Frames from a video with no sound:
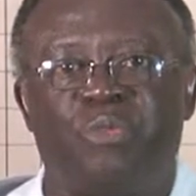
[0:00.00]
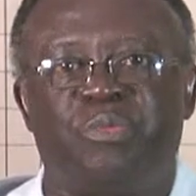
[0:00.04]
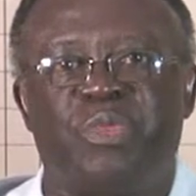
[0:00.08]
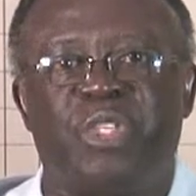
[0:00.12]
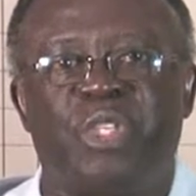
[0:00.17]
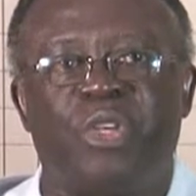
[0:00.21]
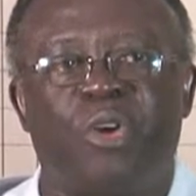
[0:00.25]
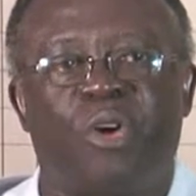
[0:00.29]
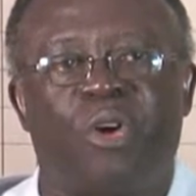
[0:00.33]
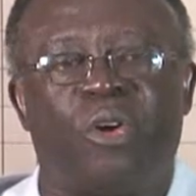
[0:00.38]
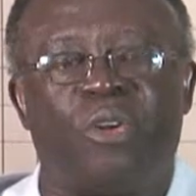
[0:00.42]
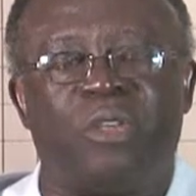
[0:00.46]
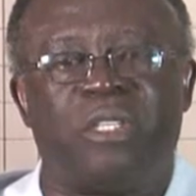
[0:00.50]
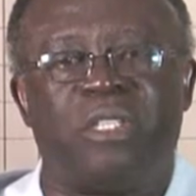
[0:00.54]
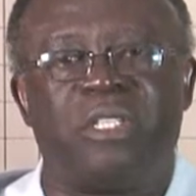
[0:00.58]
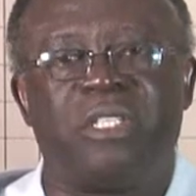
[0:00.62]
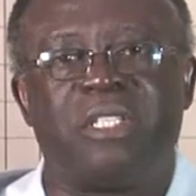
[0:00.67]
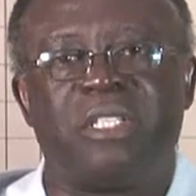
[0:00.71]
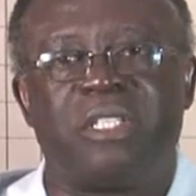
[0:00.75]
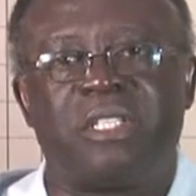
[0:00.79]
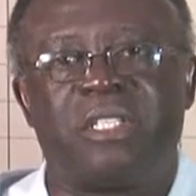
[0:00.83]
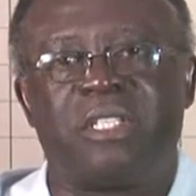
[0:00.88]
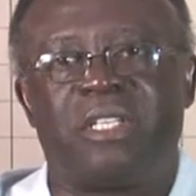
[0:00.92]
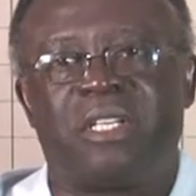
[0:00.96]

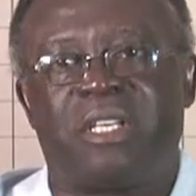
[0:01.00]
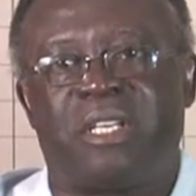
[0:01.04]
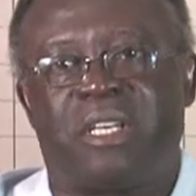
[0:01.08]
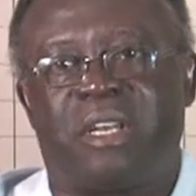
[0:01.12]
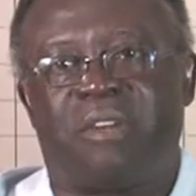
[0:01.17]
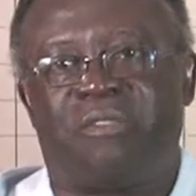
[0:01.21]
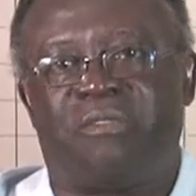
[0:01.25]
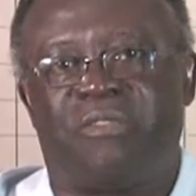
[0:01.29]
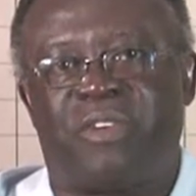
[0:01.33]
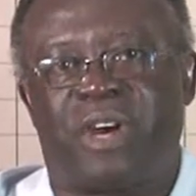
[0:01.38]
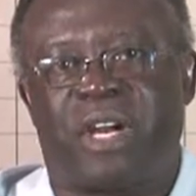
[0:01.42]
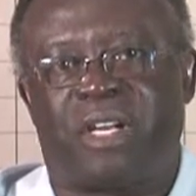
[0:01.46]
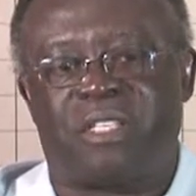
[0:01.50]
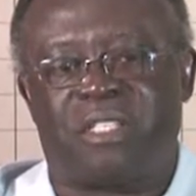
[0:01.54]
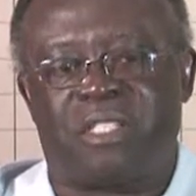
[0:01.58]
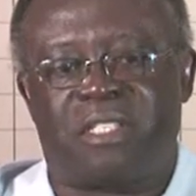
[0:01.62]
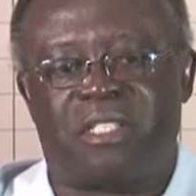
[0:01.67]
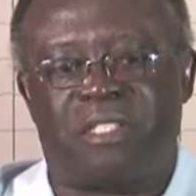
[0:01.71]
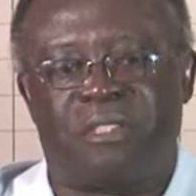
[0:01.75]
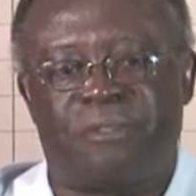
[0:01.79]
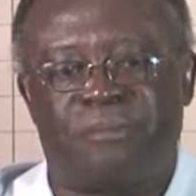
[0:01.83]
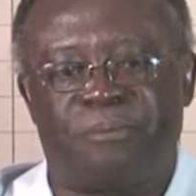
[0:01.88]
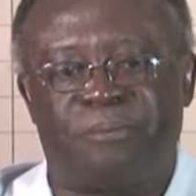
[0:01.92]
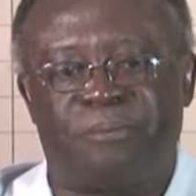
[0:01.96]
beyond the facts.